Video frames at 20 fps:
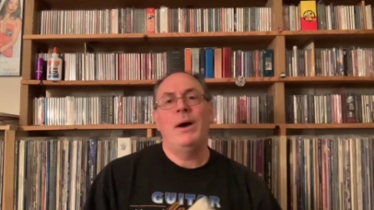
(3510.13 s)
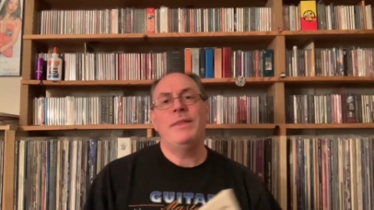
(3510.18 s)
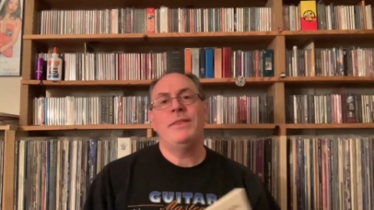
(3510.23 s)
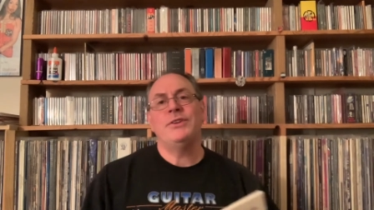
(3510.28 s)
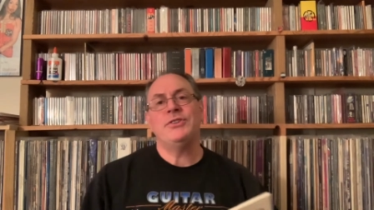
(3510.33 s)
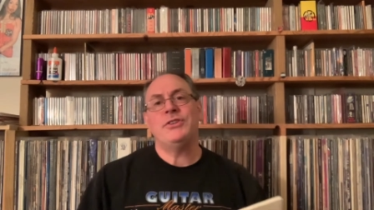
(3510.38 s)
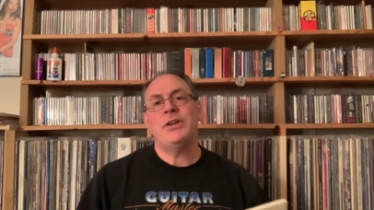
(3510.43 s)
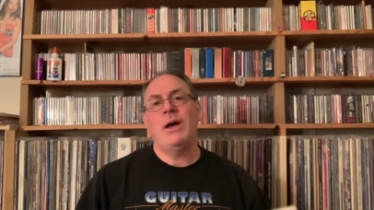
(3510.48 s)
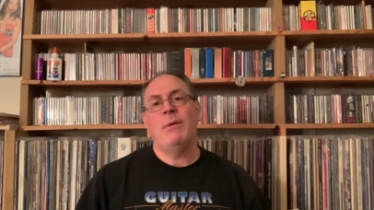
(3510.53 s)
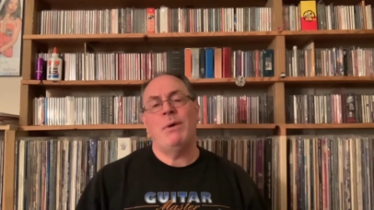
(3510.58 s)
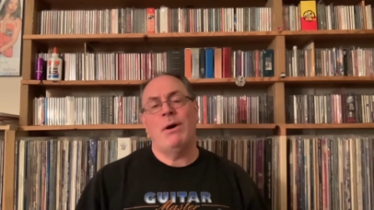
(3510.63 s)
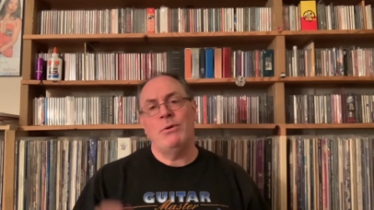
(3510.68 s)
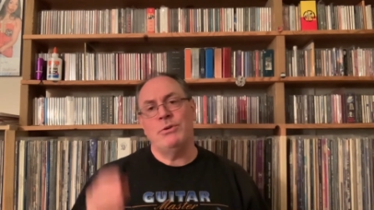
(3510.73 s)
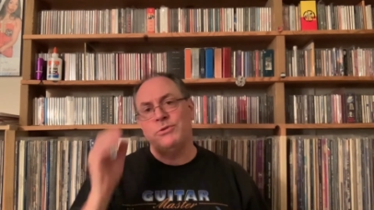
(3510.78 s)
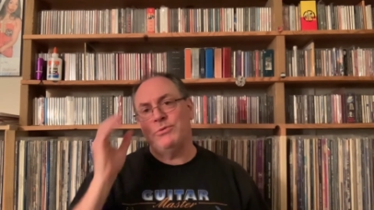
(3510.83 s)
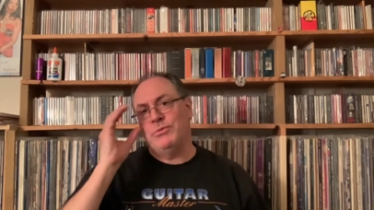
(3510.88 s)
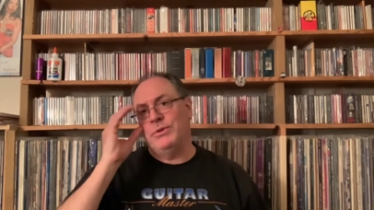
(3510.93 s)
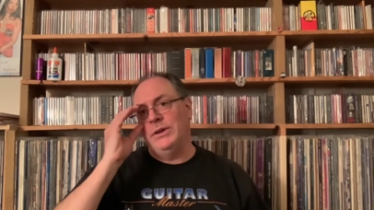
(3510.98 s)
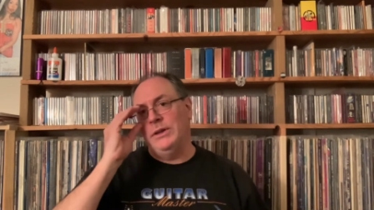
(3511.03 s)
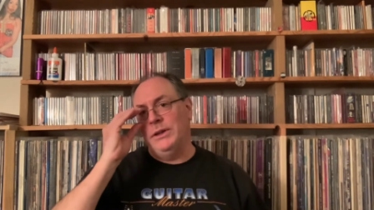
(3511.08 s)
this time I was
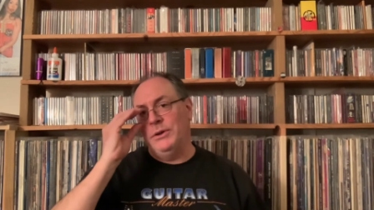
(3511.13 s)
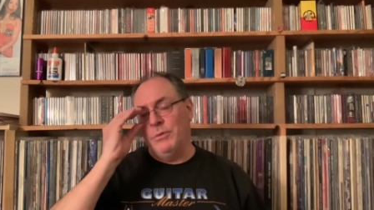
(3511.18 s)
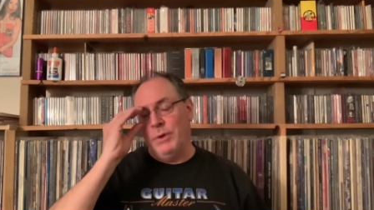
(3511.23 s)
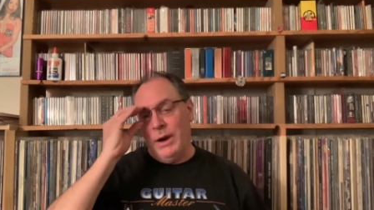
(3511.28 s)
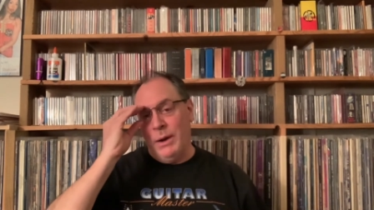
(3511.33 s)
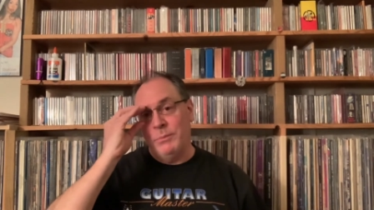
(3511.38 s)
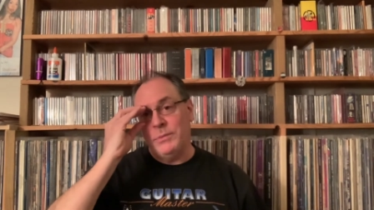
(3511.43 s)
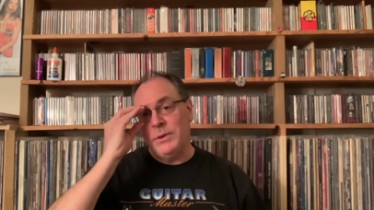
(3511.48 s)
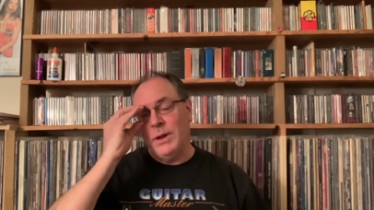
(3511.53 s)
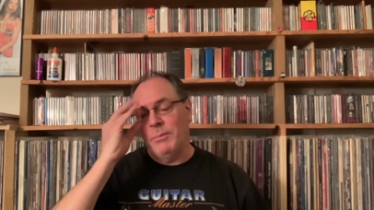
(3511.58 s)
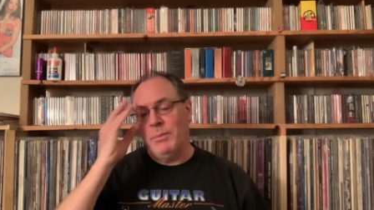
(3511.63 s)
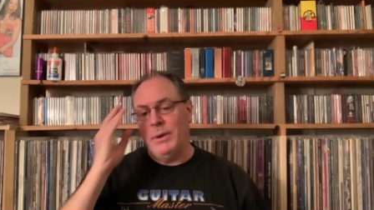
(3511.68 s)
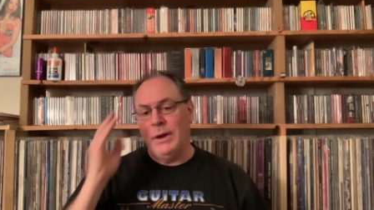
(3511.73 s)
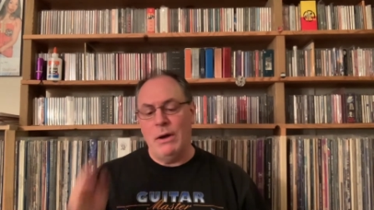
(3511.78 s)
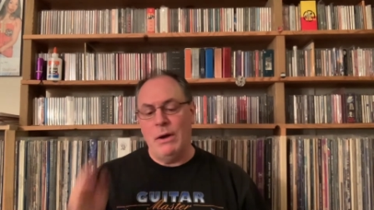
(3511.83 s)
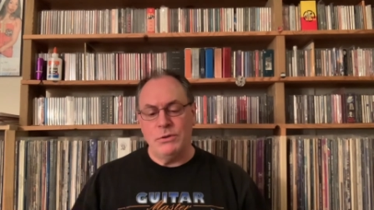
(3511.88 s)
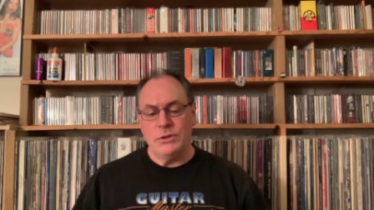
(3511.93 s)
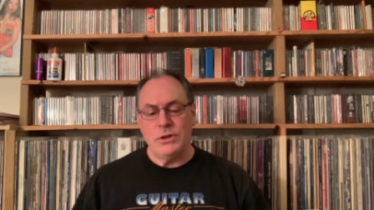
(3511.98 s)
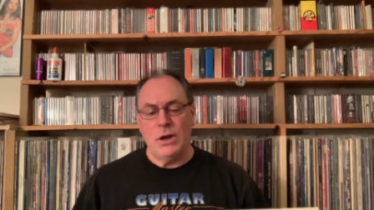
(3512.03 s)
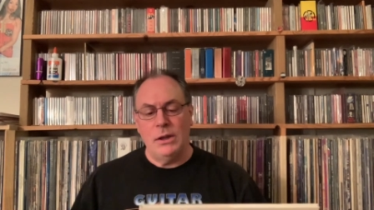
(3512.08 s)
really ramped up and I
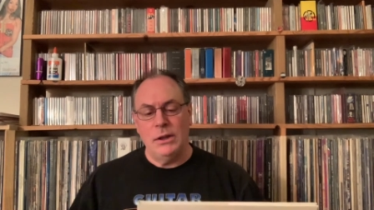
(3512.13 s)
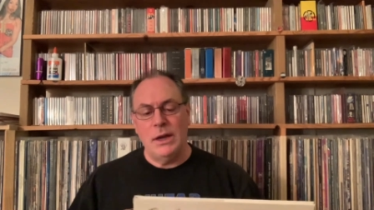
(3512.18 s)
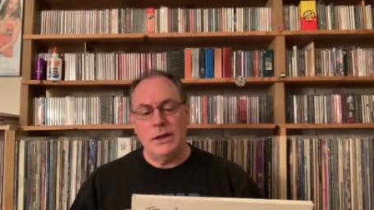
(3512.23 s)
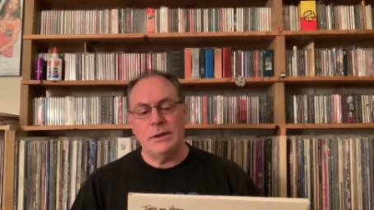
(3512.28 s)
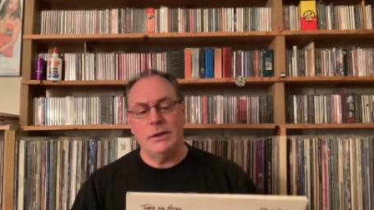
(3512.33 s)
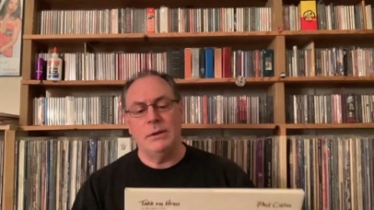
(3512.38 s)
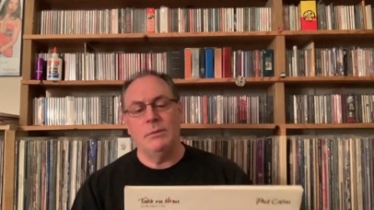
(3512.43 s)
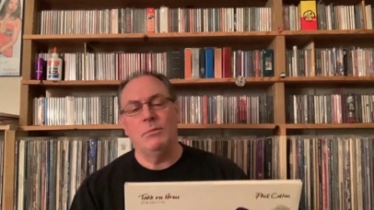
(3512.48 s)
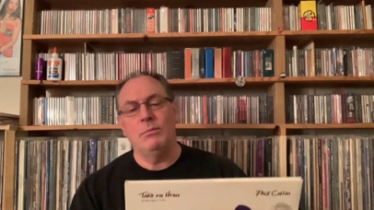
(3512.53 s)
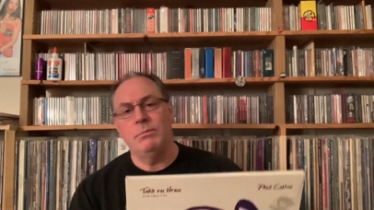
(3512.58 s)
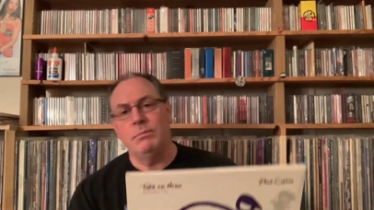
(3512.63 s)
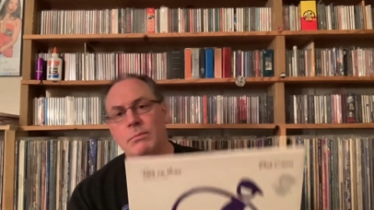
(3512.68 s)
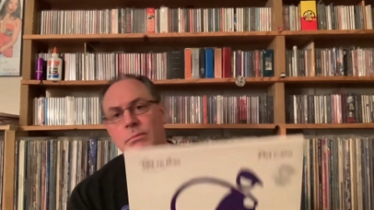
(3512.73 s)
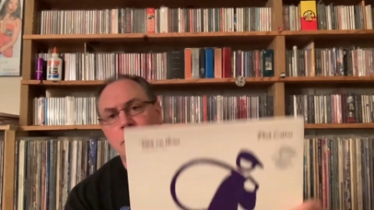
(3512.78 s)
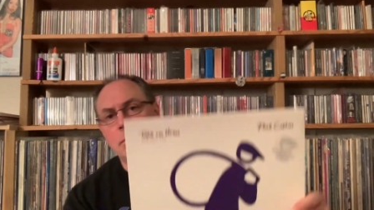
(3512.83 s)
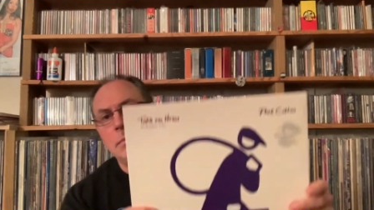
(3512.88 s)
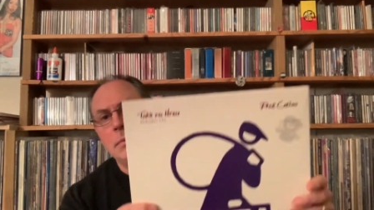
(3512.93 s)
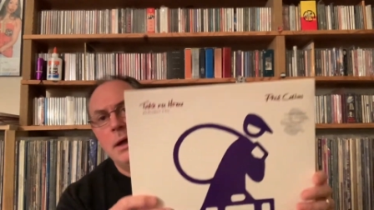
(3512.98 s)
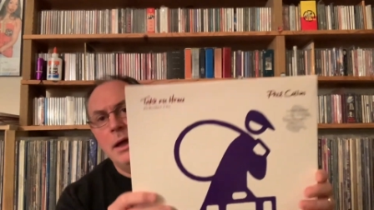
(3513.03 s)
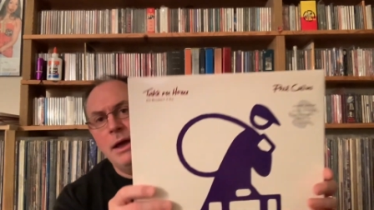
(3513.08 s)
was collecting
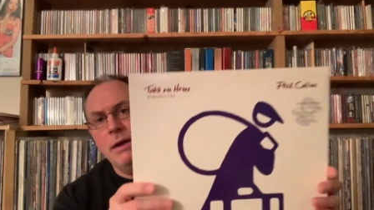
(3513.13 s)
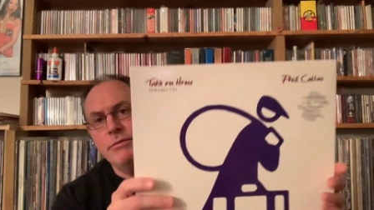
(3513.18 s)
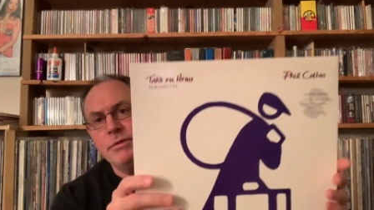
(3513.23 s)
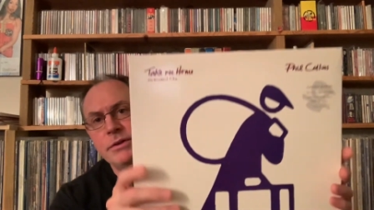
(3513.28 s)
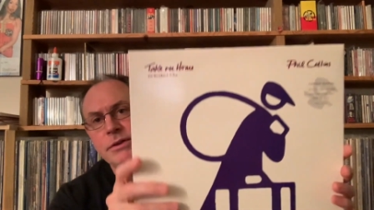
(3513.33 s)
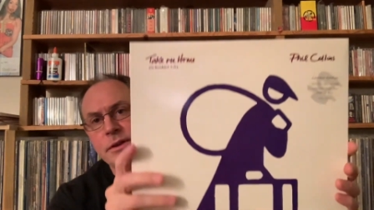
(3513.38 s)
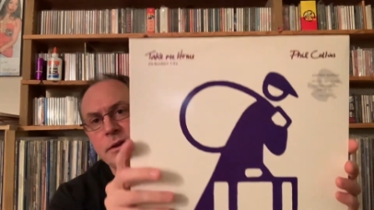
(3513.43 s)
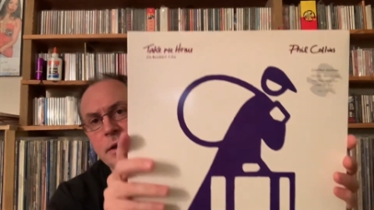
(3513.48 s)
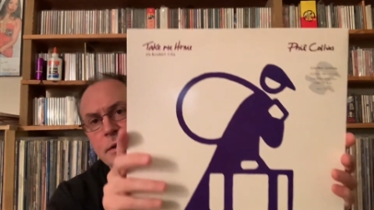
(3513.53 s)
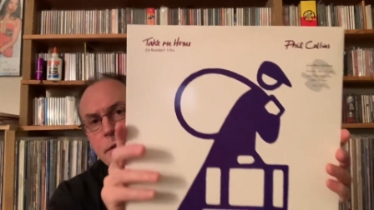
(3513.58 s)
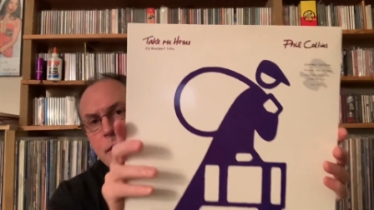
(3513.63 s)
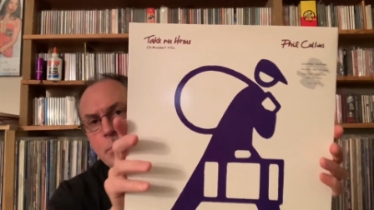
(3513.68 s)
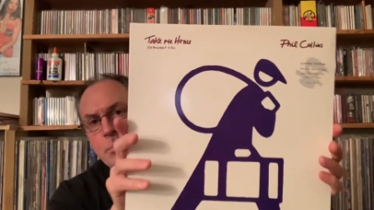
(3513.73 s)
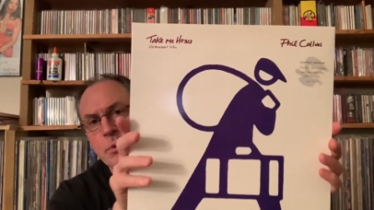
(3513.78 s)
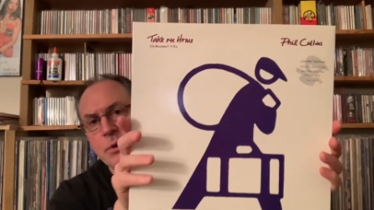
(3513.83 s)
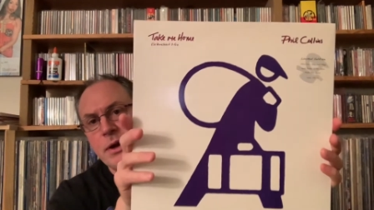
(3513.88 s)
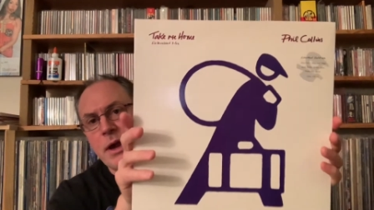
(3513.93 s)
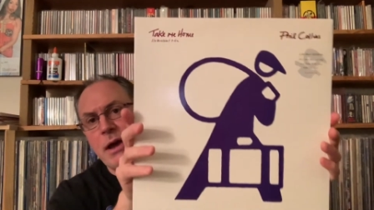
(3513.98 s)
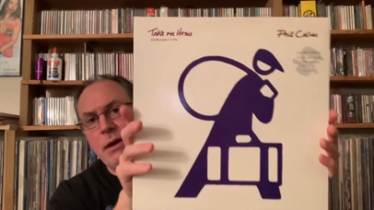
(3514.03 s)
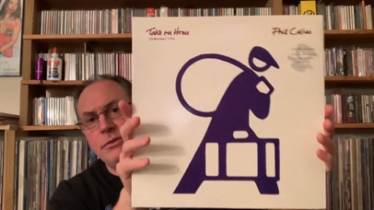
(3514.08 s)
everything that they
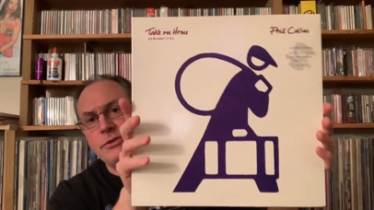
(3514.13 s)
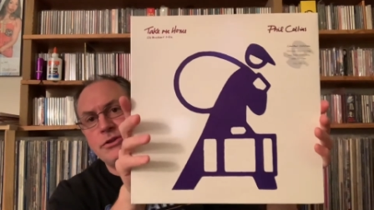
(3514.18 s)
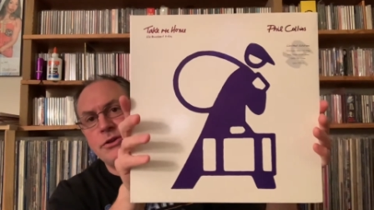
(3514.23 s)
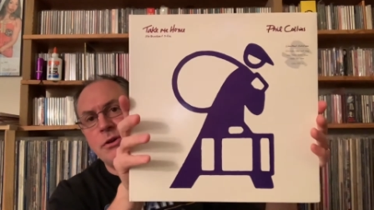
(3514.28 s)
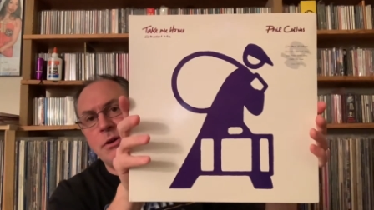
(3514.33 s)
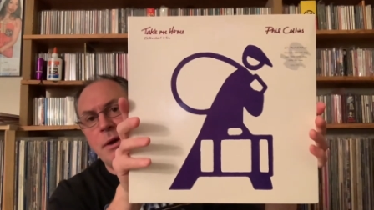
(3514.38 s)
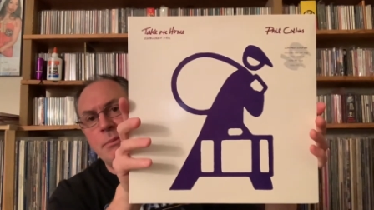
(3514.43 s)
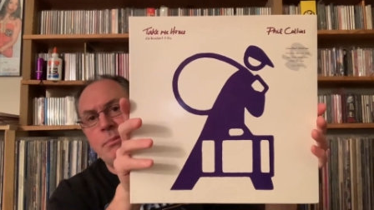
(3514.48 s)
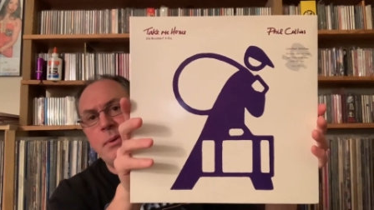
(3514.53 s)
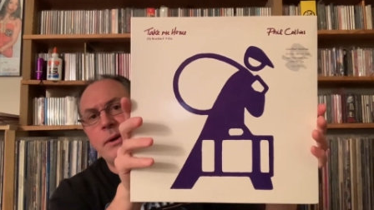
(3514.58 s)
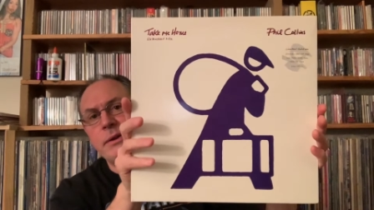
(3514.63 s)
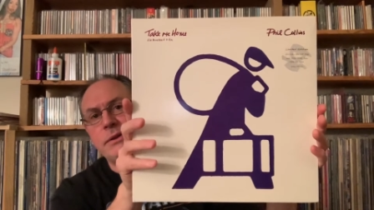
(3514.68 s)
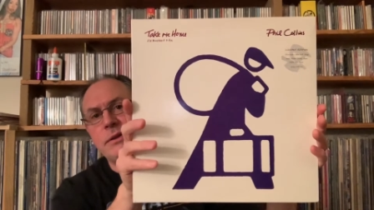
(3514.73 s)
put out. So I picked